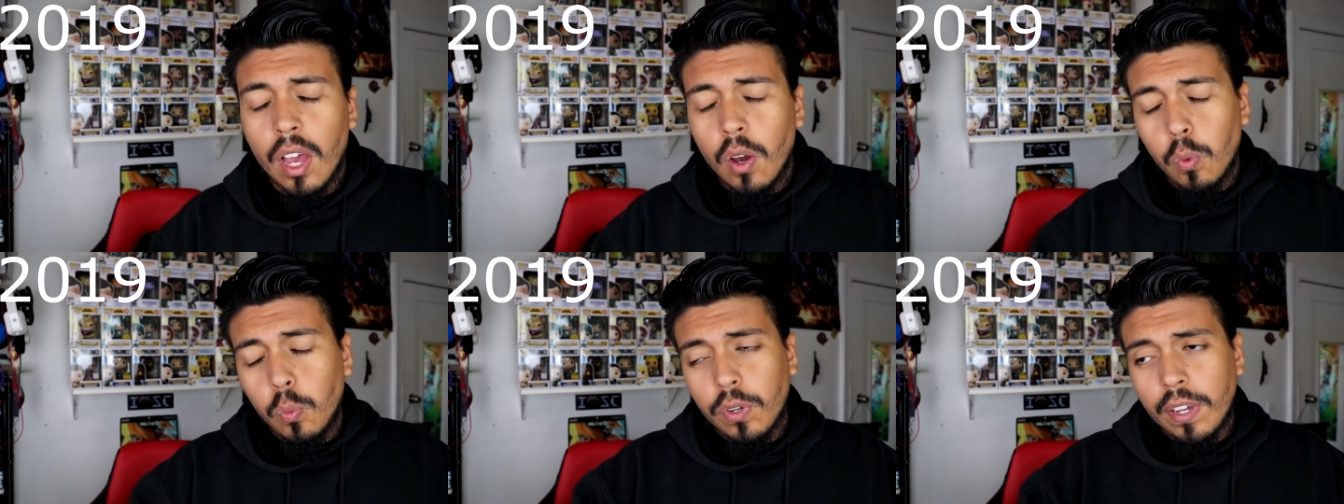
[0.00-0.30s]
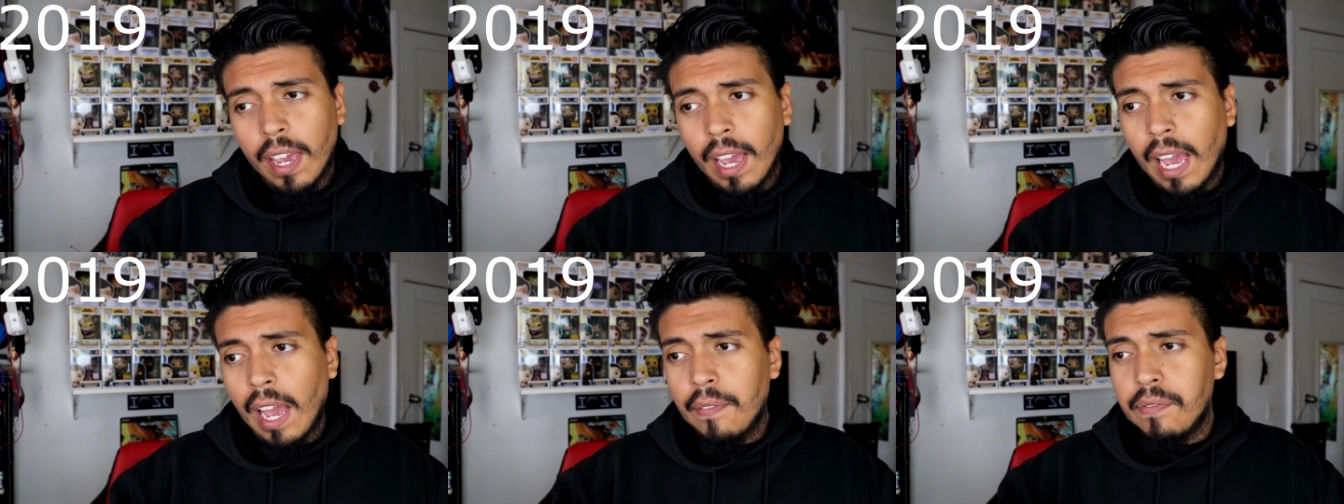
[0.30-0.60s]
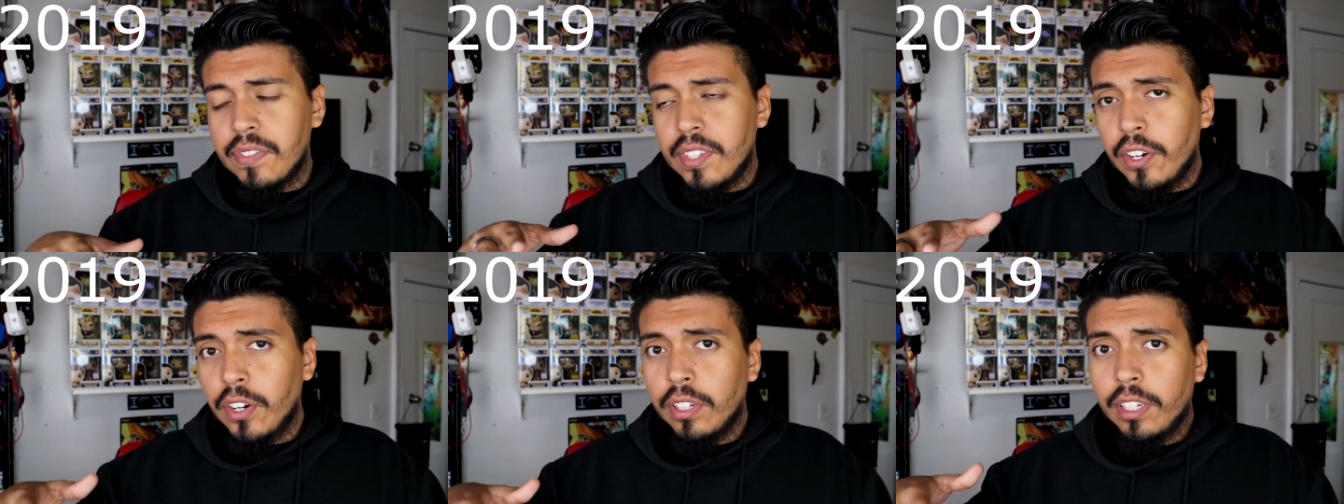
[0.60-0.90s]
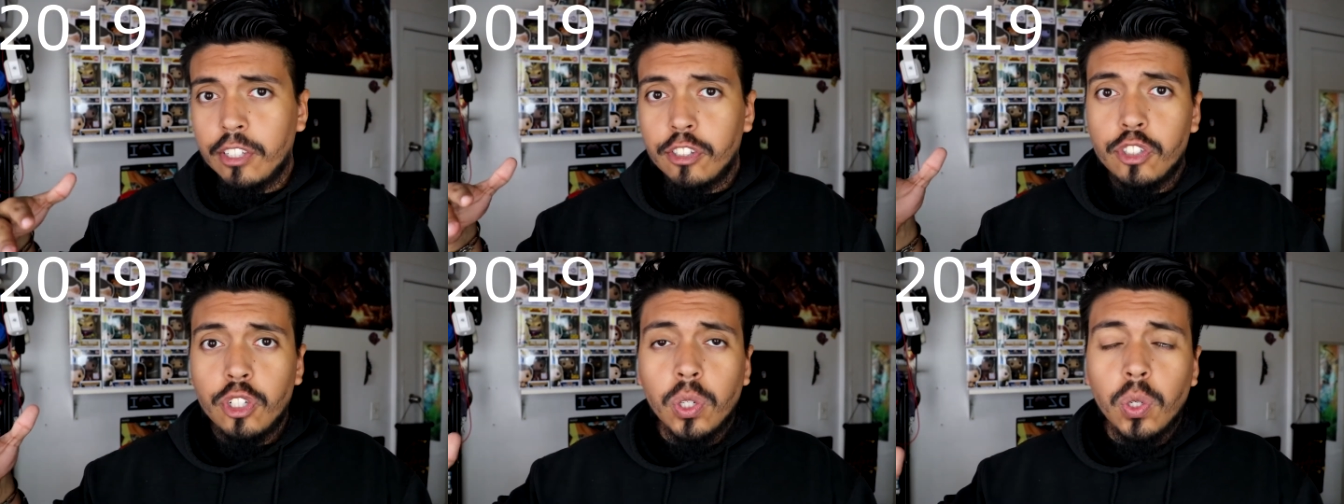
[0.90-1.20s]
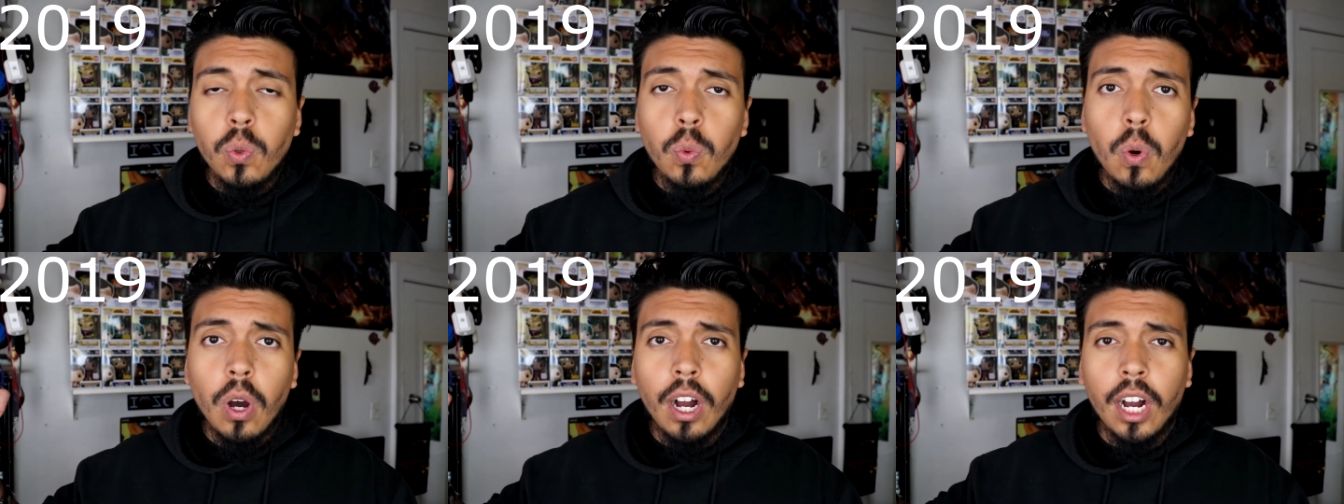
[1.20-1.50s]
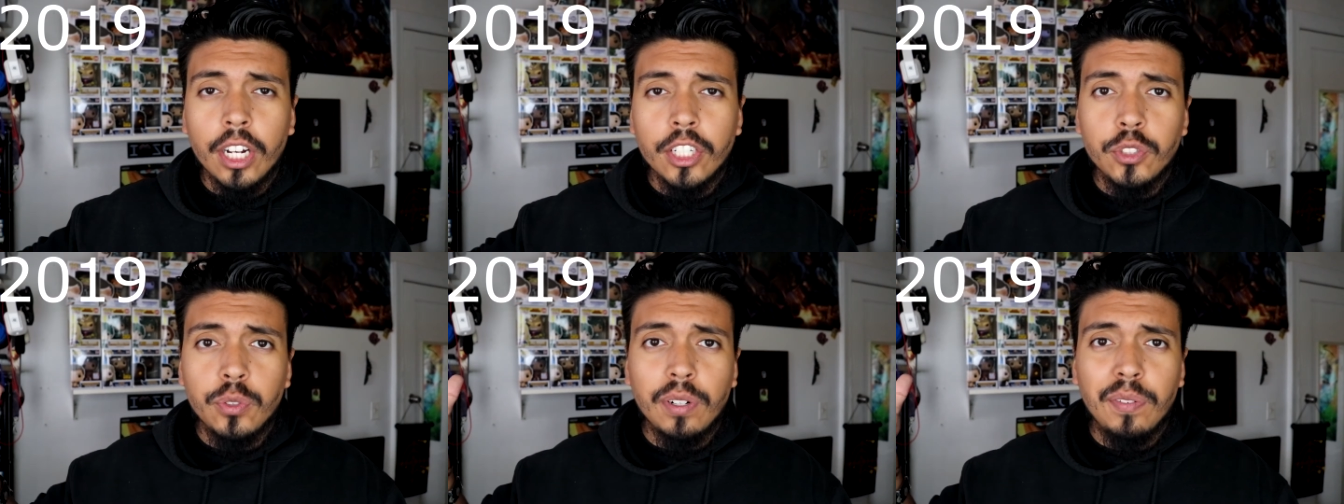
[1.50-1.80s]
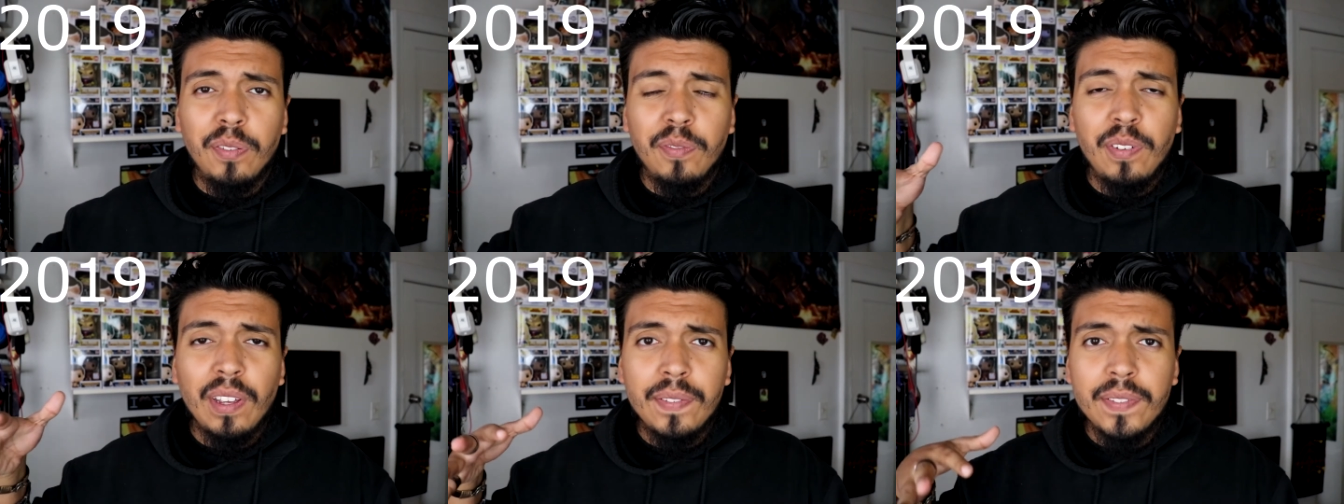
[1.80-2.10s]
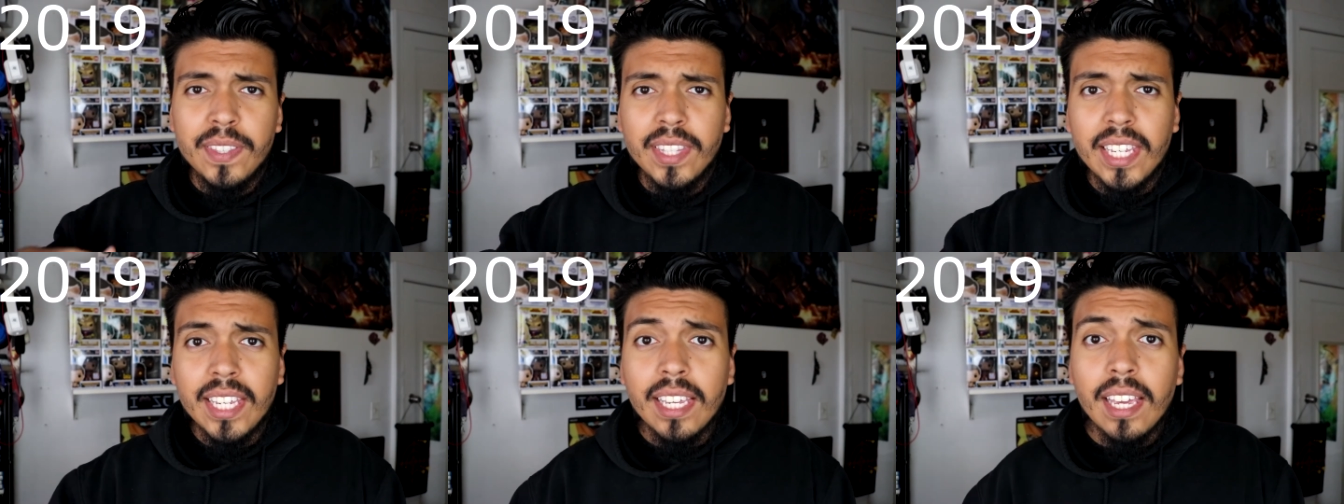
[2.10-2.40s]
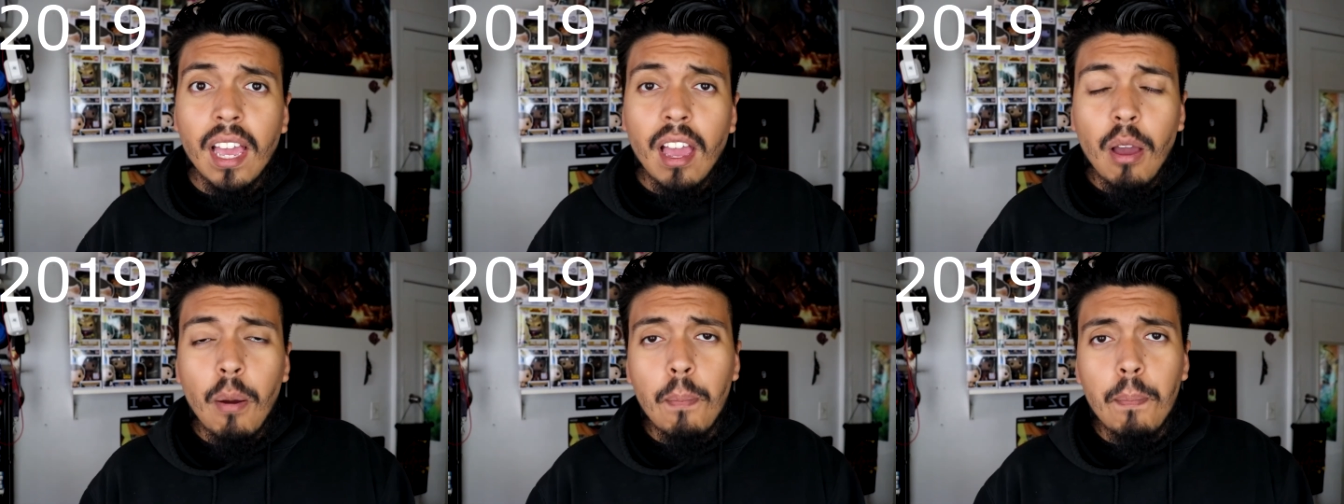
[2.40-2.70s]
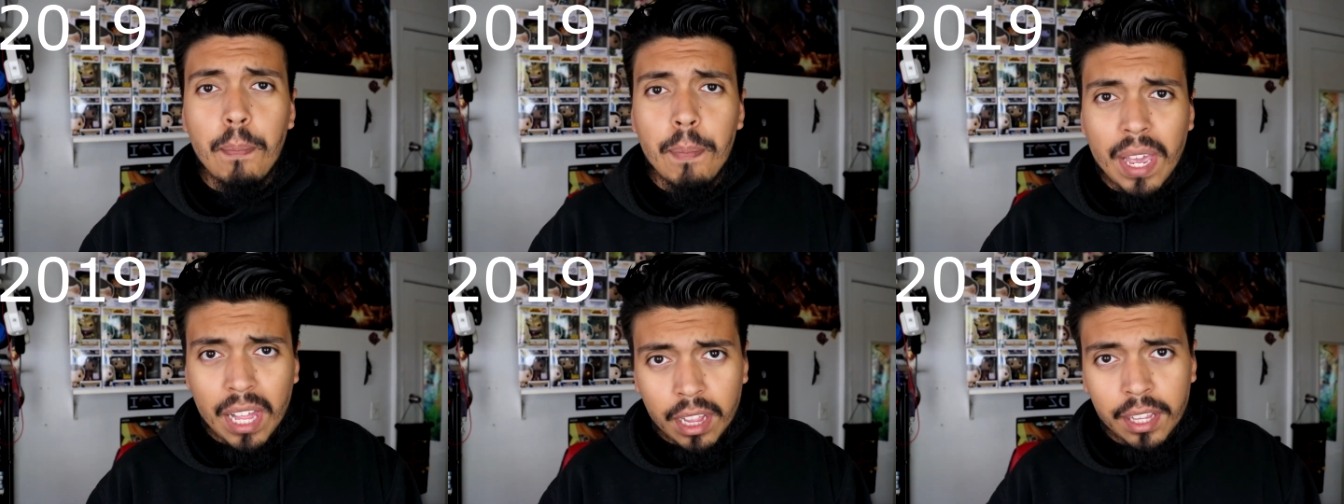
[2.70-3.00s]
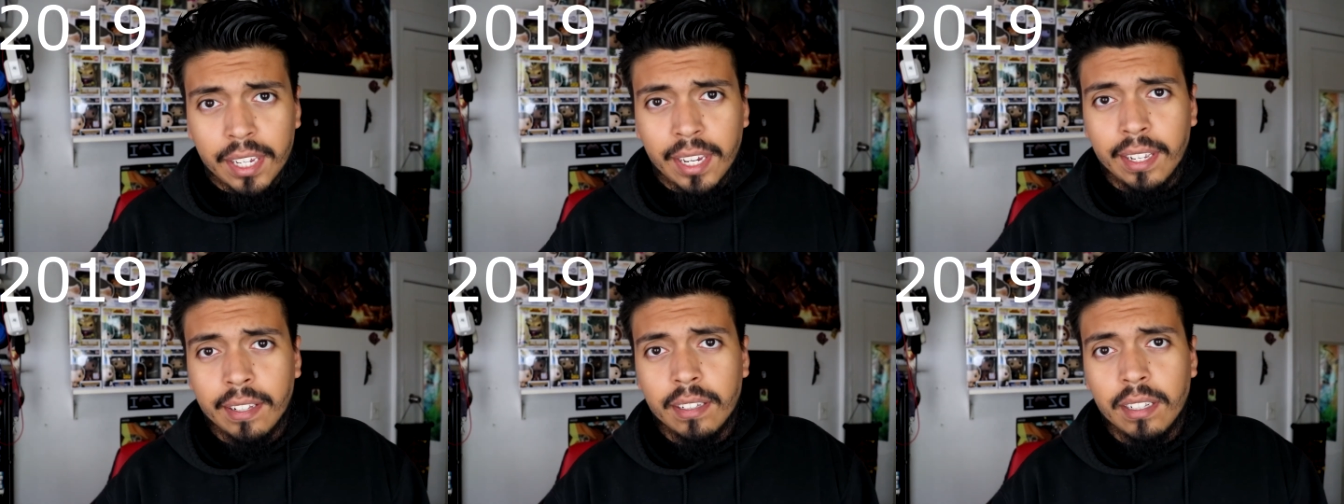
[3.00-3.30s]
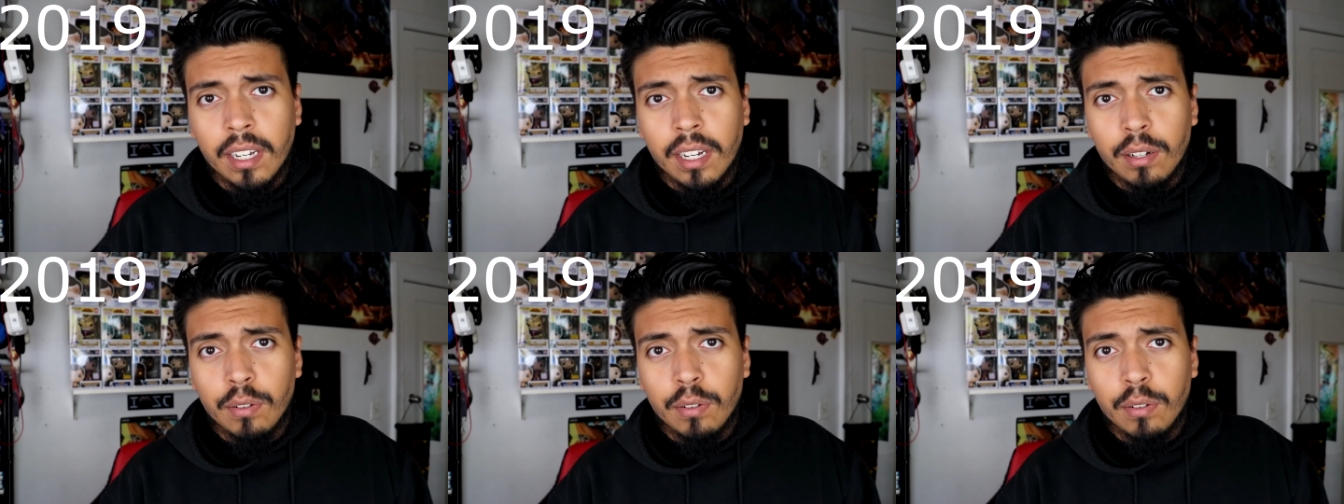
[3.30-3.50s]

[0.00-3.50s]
we have nearly 250 million